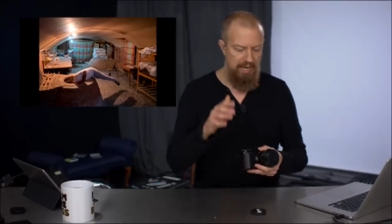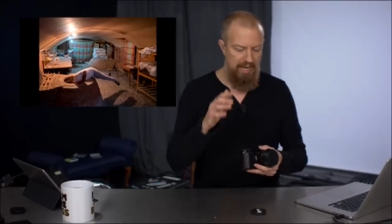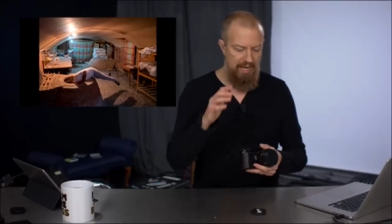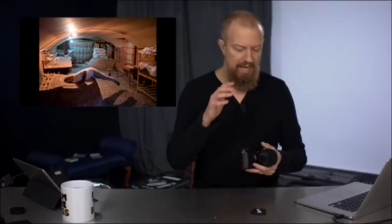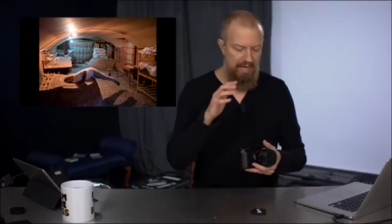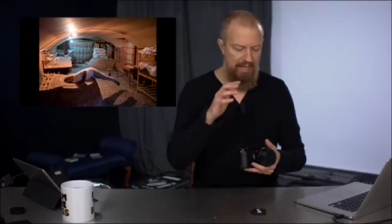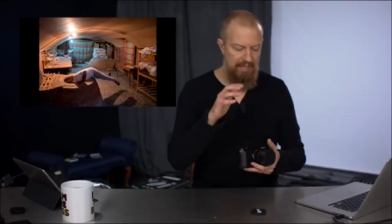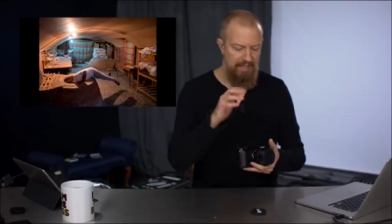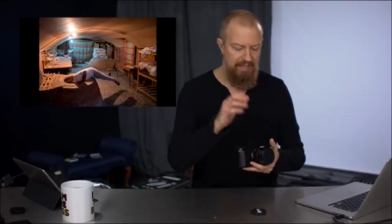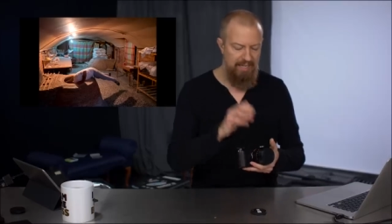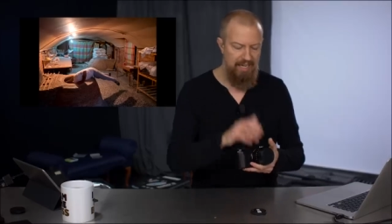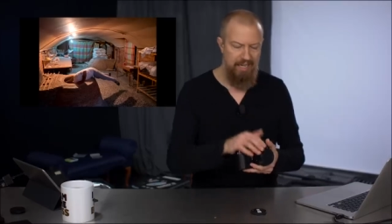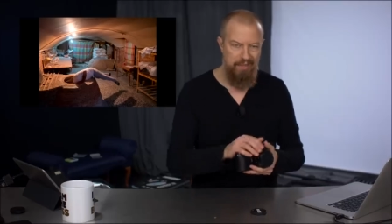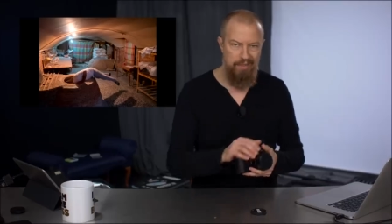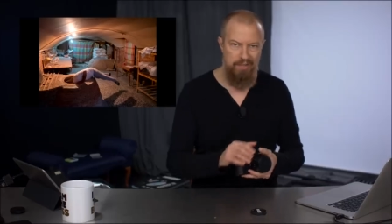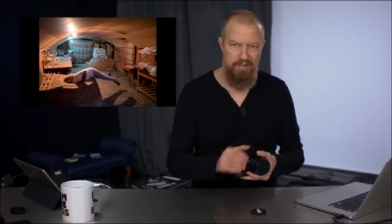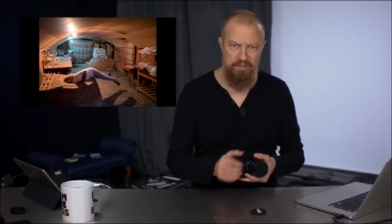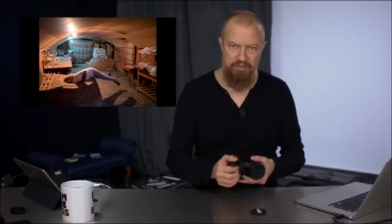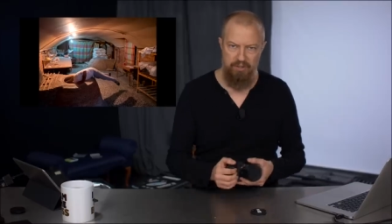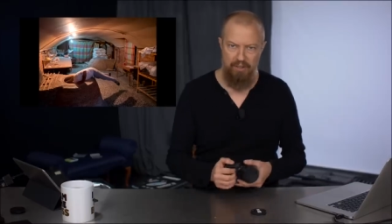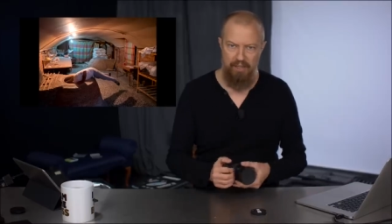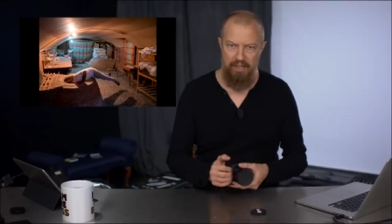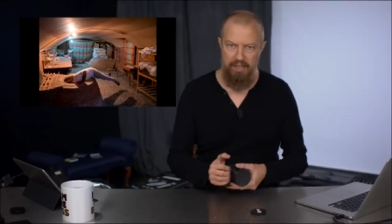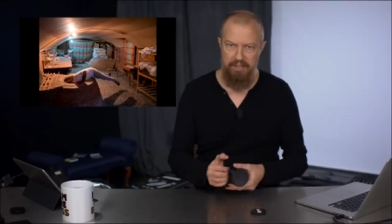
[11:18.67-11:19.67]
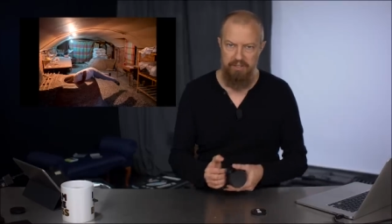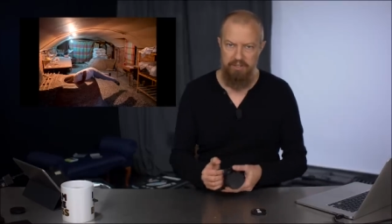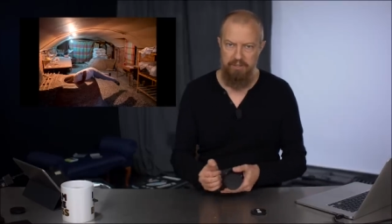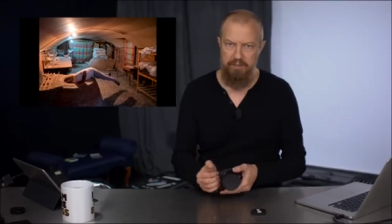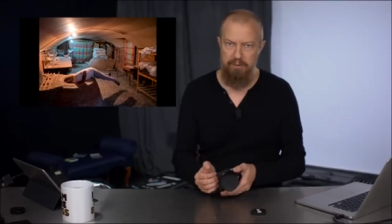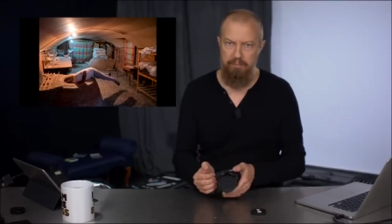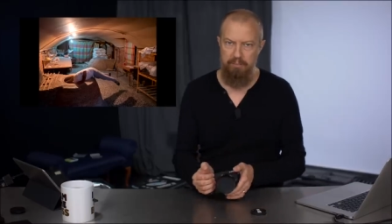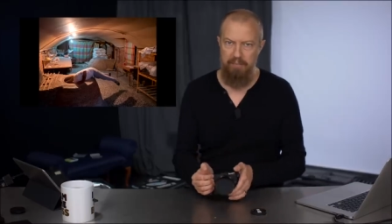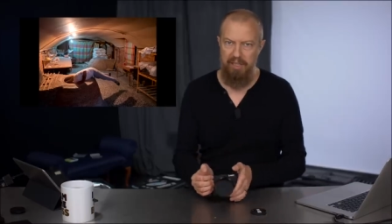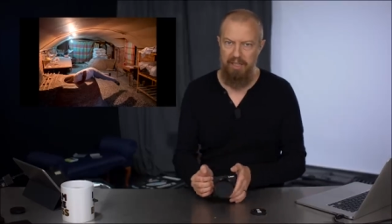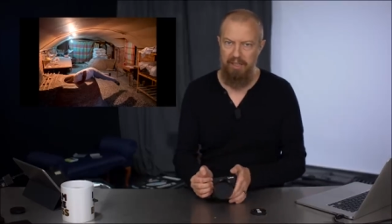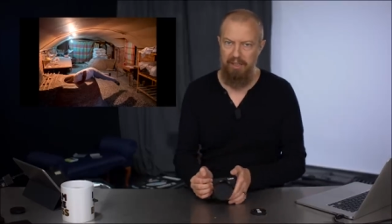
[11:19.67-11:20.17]
And again, this lens
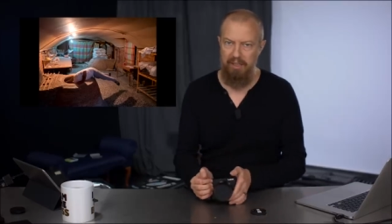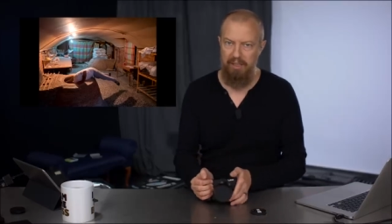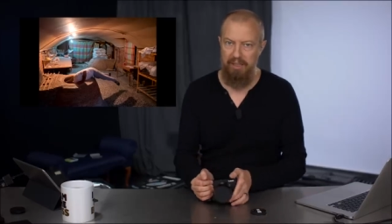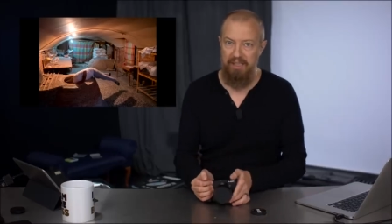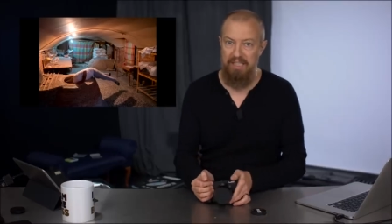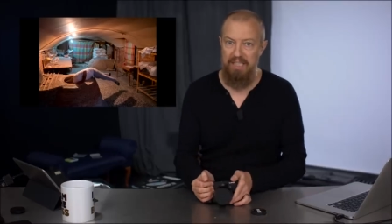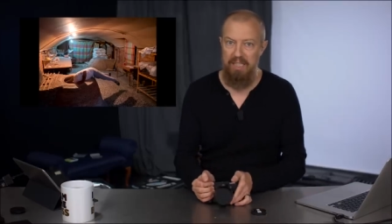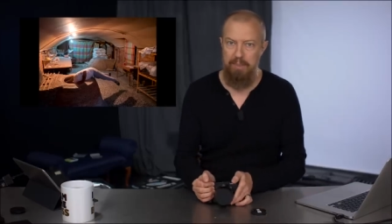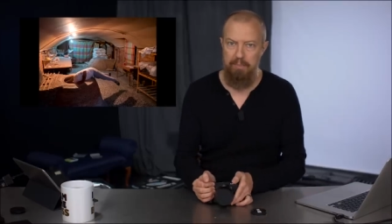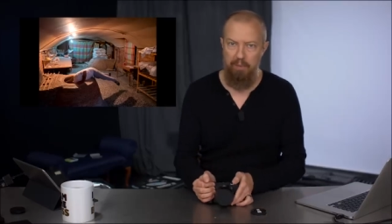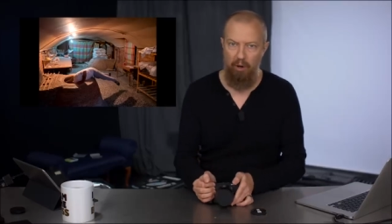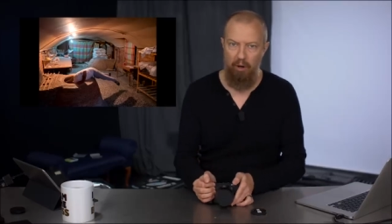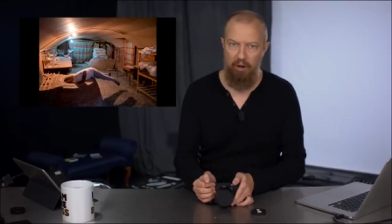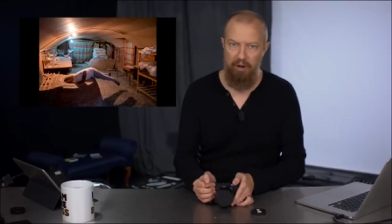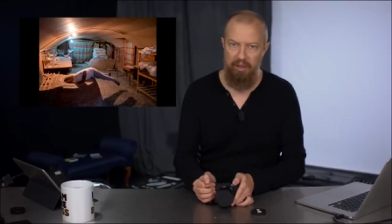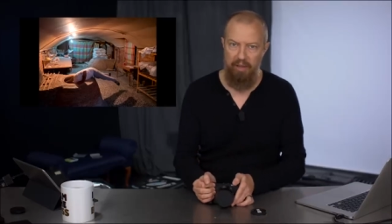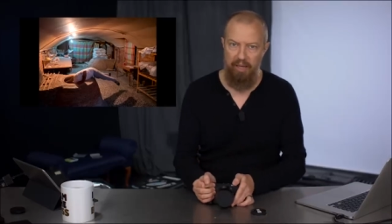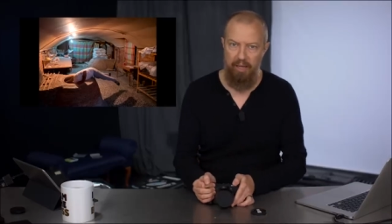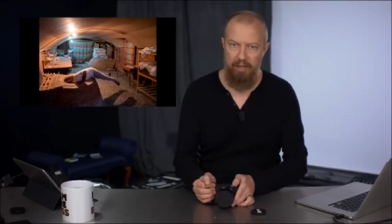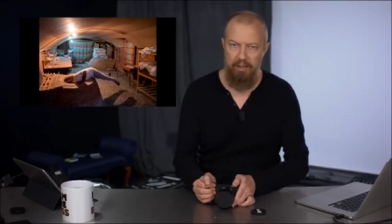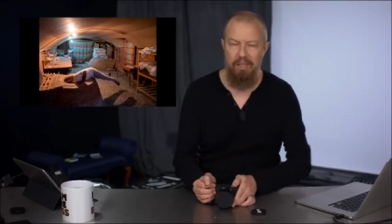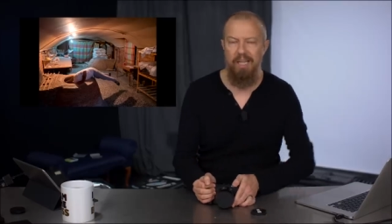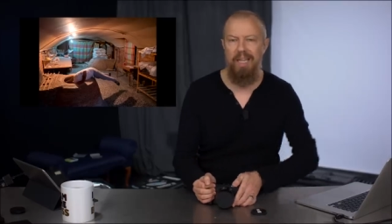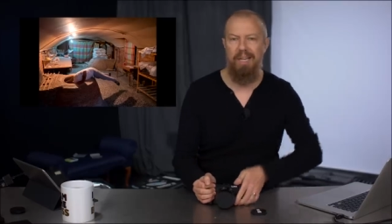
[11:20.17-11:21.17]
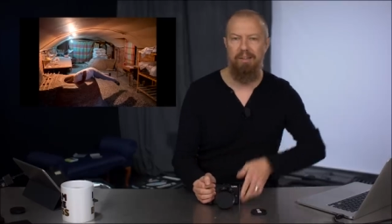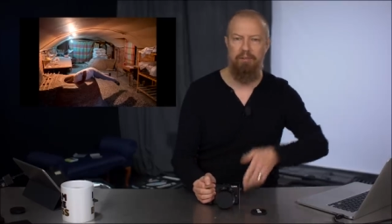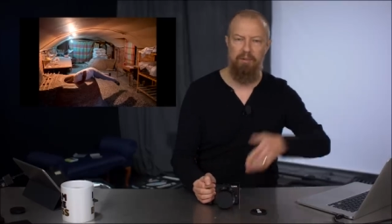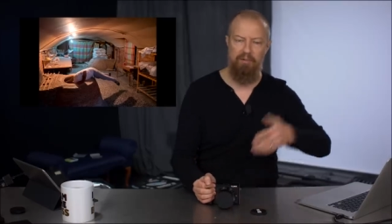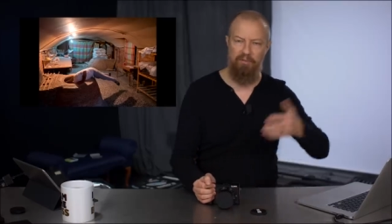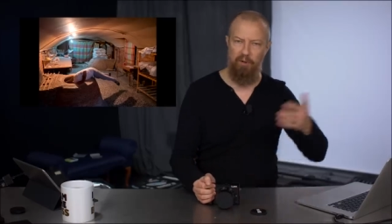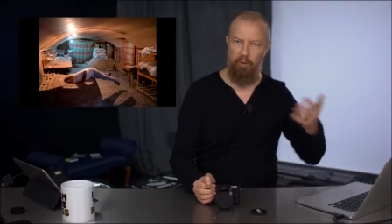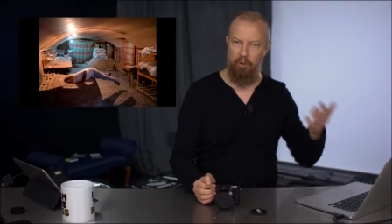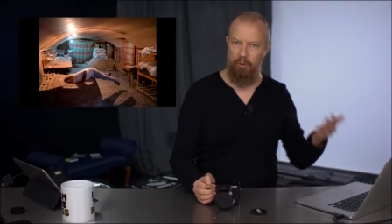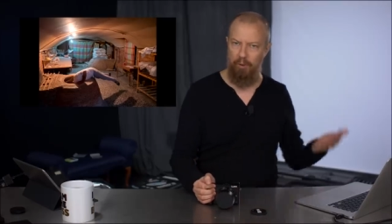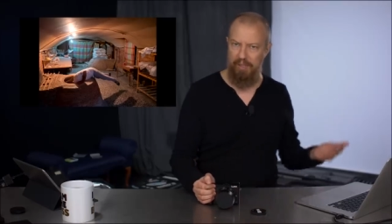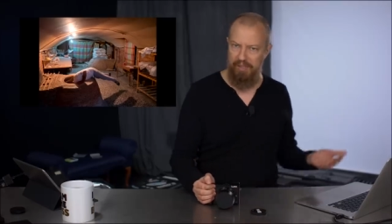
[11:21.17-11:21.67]
being a key part of that. Not every
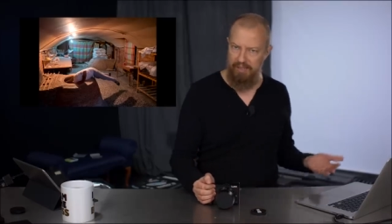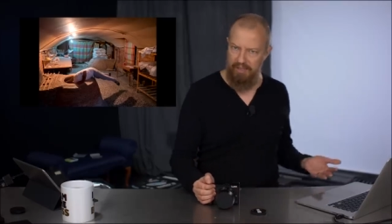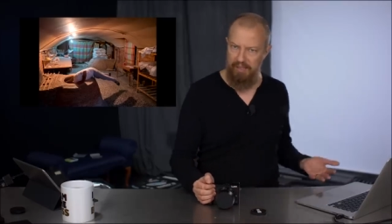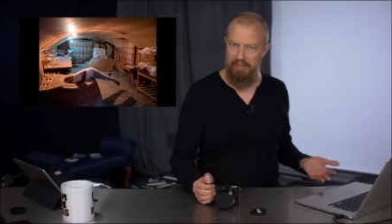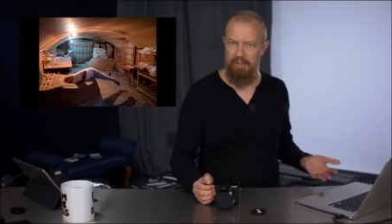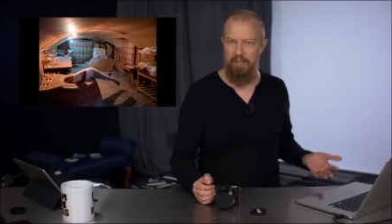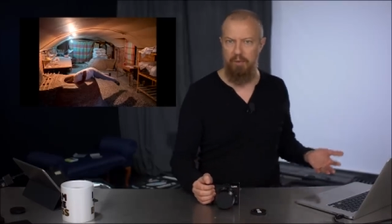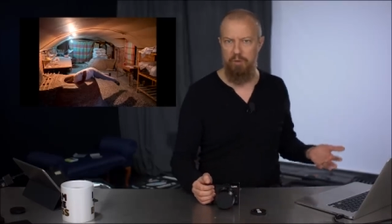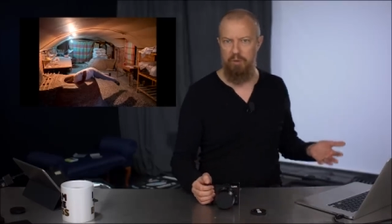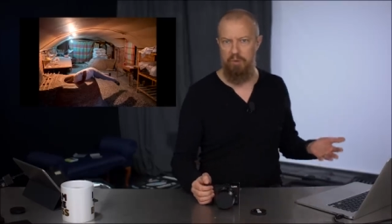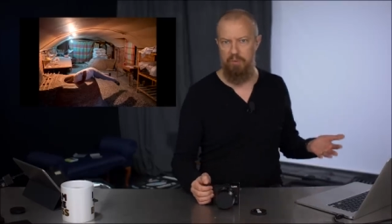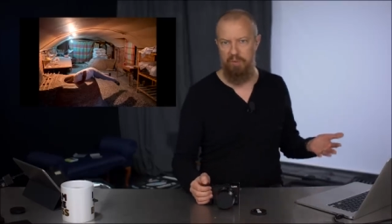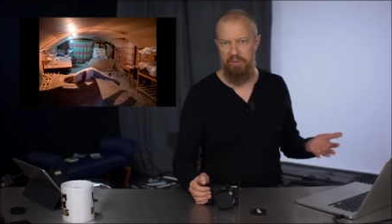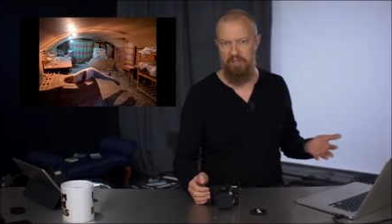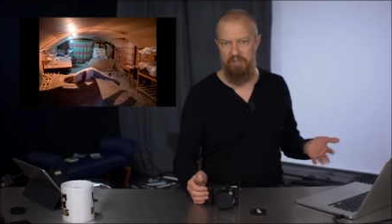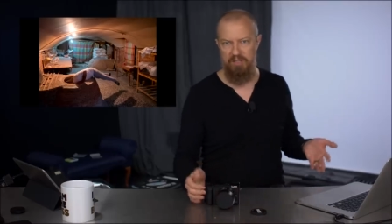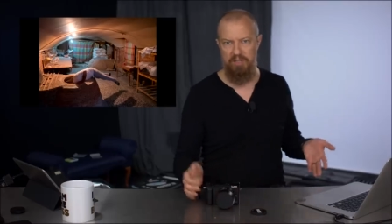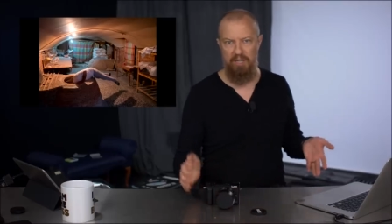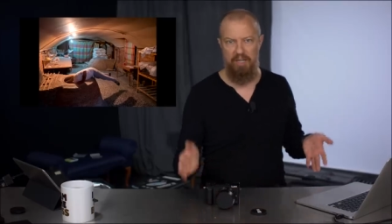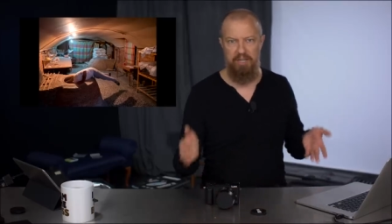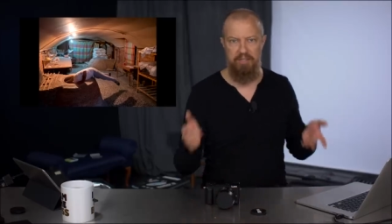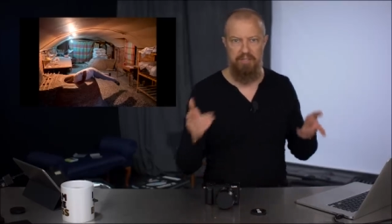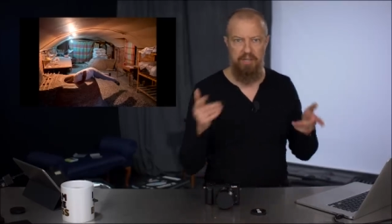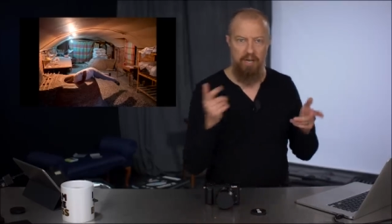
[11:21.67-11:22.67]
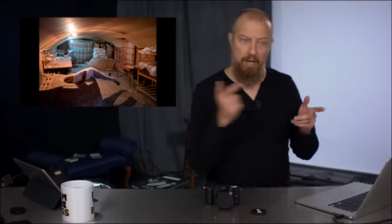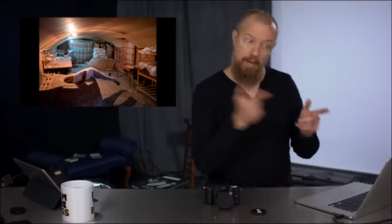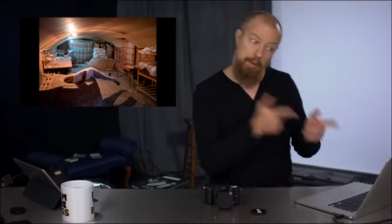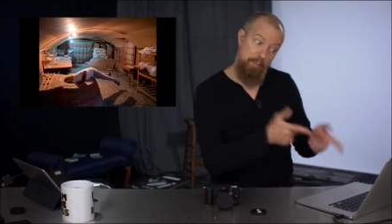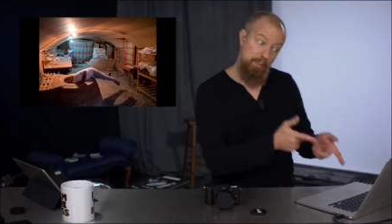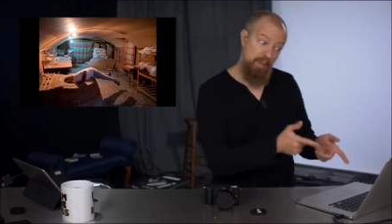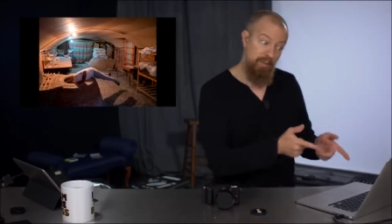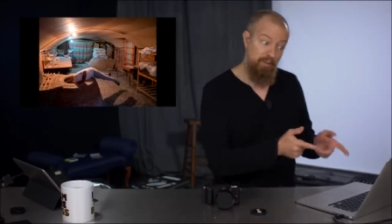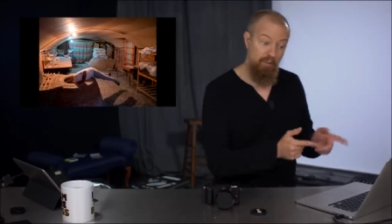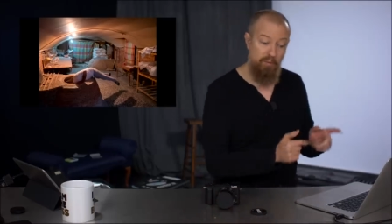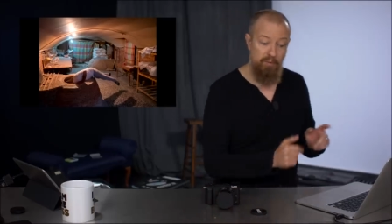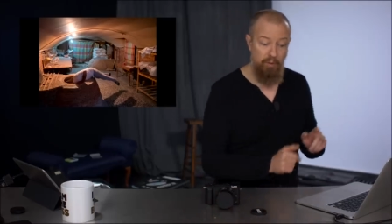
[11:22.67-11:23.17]
photo I did there was with this lens,
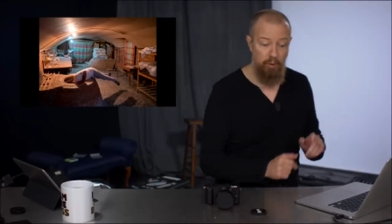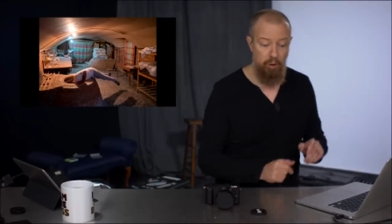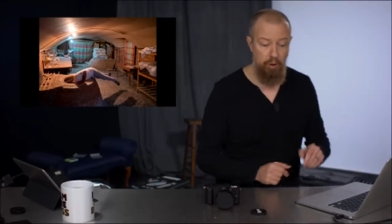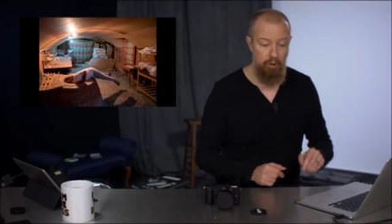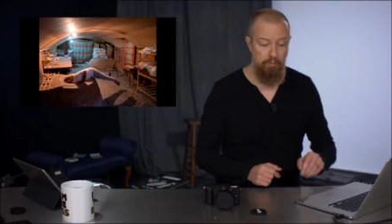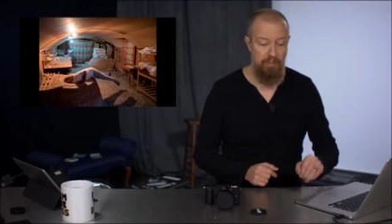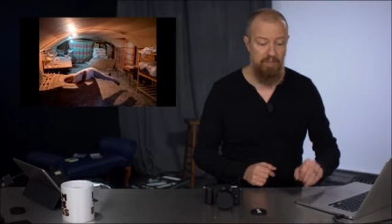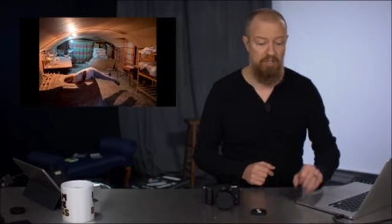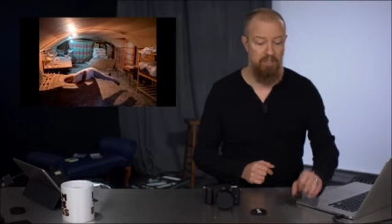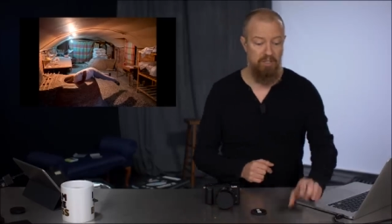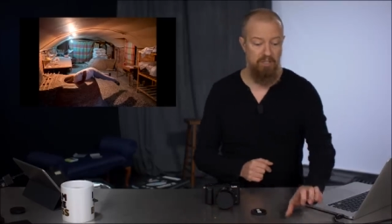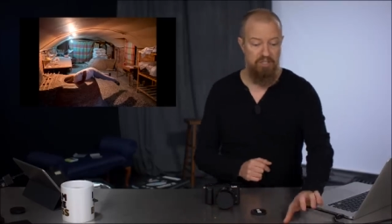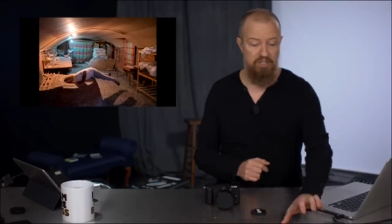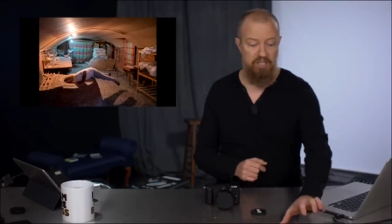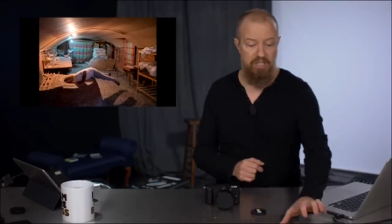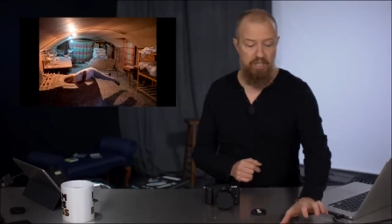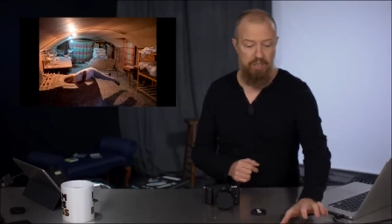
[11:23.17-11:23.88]
but every photo you're about to see